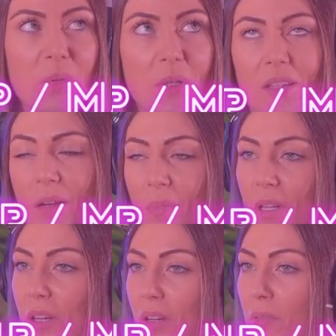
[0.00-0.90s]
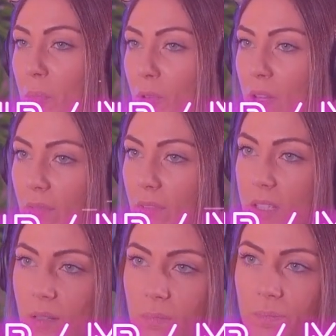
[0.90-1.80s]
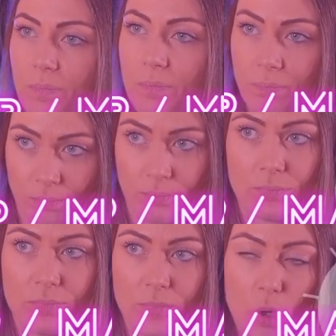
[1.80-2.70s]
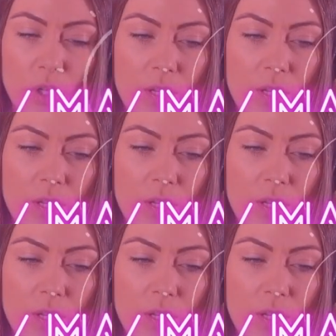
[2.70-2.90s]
Taking the time to actively listen.